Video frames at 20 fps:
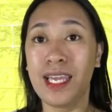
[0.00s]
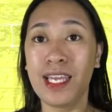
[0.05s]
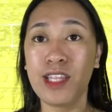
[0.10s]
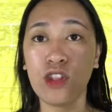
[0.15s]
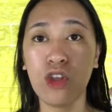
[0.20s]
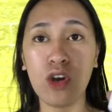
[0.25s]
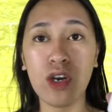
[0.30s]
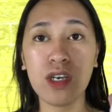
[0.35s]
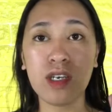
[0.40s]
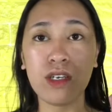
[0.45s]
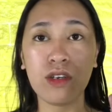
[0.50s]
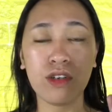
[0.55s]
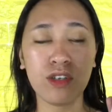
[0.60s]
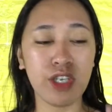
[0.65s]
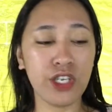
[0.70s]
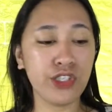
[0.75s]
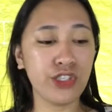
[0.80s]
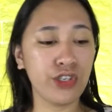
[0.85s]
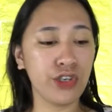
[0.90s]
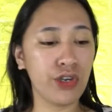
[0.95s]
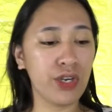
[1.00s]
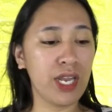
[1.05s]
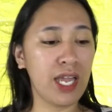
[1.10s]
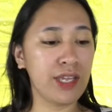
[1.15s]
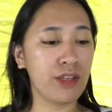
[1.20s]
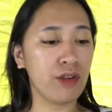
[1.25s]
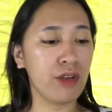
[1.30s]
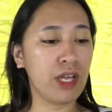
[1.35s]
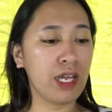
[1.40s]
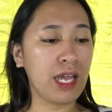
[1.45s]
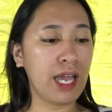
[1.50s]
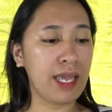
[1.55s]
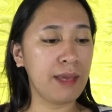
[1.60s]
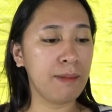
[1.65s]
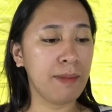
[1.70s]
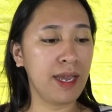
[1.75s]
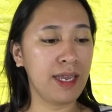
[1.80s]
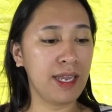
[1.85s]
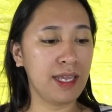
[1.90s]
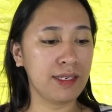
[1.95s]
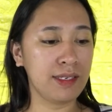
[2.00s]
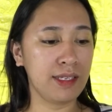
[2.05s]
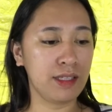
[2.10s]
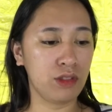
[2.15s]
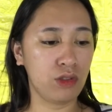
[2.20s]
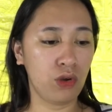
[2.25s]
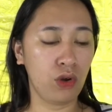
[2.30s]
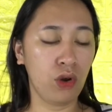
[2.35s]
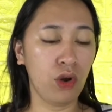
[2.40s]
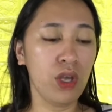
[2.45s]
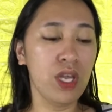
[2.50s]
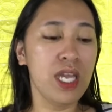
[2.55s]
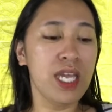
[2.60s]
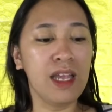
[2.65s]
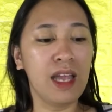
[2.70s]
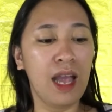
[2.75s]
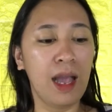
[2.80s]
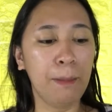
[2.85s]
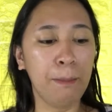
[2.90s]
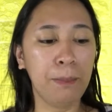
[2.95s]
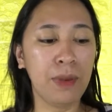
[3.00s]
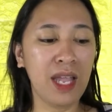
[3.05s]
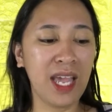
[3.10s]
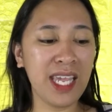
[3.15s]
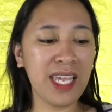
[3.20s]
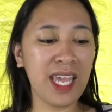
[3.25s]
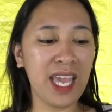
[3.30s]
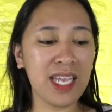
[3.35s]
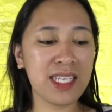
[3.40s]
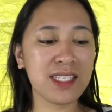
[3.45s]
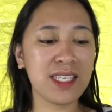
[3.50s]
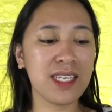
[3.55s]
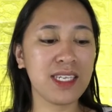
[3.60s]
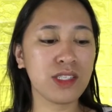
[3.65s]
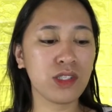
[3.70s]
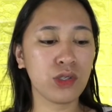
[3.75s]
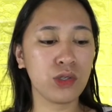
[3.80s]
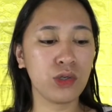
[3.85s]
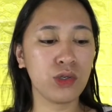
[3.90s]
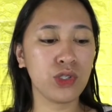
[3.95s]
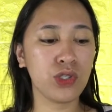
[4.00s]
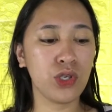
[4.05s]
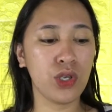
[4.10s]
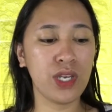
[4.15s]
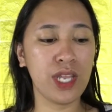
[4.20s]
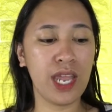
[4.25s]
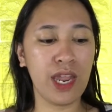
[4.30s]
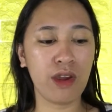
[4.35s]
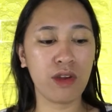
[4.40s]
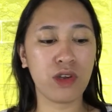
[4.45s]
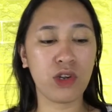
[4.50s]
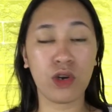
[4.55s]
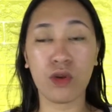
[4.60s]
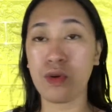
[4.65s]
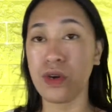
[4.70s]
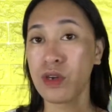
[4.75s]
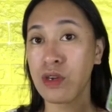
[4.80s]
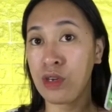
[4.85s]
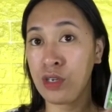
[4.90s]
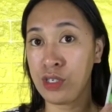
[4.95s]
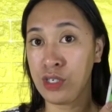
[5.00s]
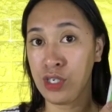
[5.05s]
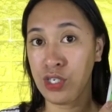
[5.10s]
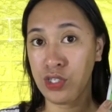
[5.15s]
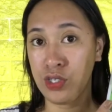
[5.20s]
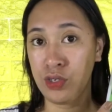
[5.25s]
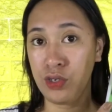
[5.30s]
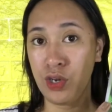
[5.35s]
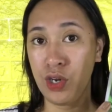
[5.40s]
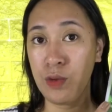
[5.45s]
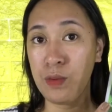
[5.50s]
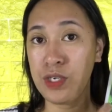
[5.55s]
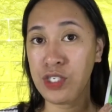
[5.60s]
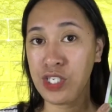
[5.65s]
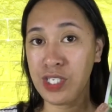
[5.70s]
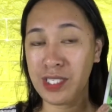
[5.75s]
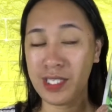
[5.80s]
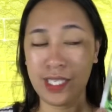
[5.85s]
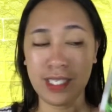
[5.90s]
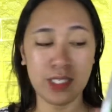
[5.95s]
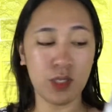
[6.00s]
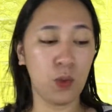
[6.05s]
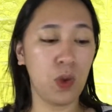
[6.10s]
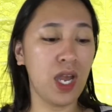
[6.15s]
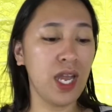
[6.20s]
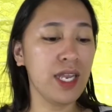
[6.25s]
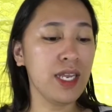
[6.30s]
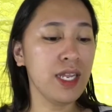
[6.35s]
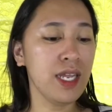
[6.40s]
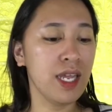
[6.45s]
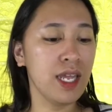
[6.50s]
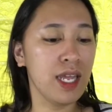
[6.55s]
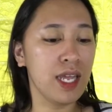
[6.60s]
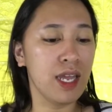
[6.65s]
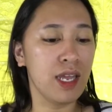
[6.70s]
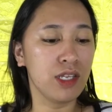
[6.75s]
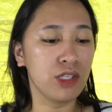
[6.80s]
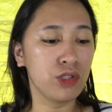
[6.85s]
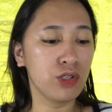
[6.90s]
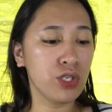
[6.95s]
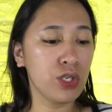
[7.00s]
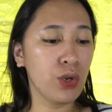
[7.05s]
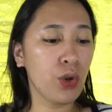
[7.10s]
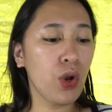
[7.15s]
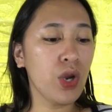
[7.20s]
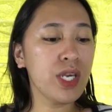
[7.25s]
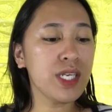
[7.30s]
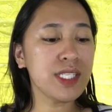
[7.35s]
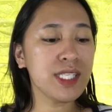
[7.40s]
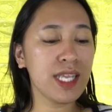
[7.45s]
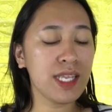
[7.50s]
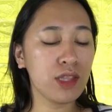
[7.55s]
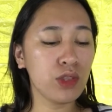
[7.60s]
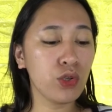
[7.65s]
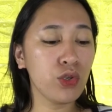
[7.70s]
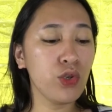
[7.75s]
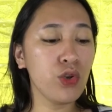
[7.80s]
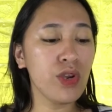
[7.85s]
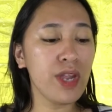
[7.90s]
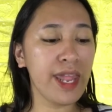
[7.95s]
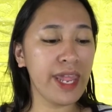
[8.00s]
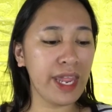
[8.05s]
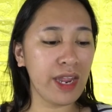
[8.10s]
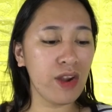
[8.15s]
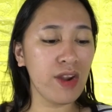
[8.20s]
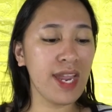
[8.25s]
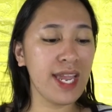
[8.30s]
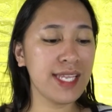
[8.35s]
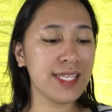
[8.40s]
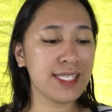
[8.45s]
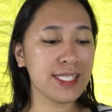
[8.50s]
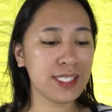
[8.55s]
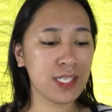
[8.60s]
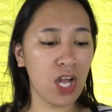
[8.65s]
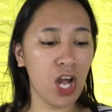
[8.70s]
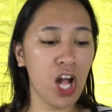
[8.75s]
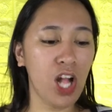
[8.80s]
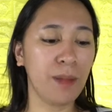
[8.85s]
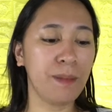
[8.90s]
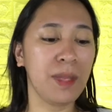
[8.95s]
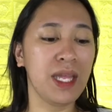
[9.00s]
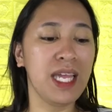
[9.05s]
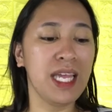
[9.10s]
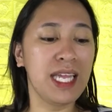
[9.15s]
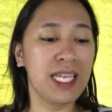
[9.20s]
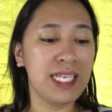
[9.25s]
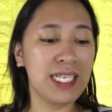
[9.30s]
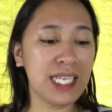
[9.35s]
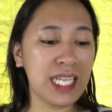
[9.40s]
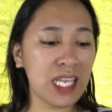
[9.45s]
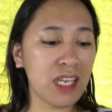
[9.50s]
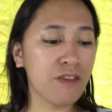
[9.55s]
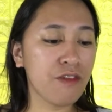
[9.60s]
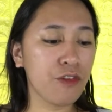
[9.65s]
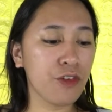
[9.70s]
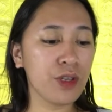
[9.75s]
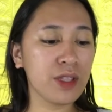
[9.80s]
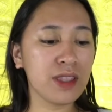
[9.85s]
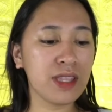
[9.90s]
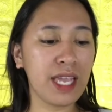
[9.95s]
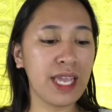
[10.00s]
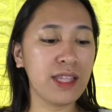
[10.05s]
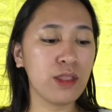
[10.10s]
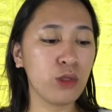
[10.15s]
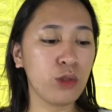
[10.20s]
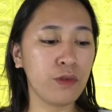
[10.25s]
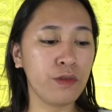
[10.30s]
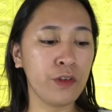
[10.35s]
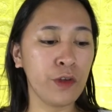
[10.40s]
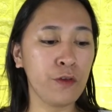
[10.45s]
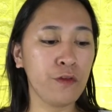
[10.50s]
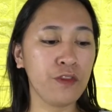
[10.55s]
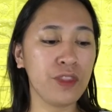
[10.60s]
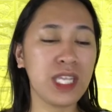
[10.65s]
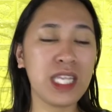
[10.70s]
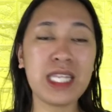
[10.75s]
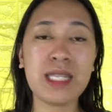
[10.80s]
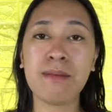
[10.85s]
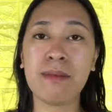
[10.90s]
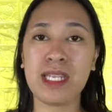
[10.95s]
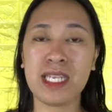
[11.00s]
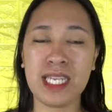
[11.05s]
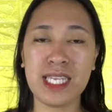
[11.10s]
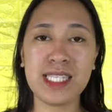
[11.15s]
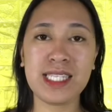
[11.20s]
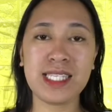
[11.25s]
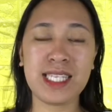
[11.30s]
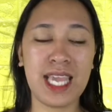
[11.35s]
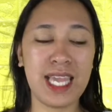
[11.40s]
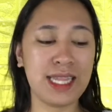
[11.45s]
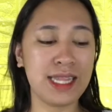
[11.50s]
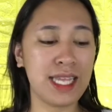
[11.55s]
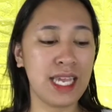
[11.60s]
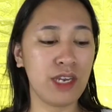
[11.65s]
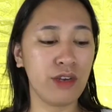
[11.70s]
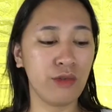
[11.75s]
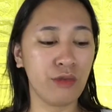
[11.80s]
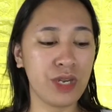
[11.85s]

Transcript: Itong conditioner lang yung nagkaiba lang nito. Apply Excellent Solution Hair Grower Conditioner, which is this one, to your hair and scalp. Leave for 10 to 15 minutes and then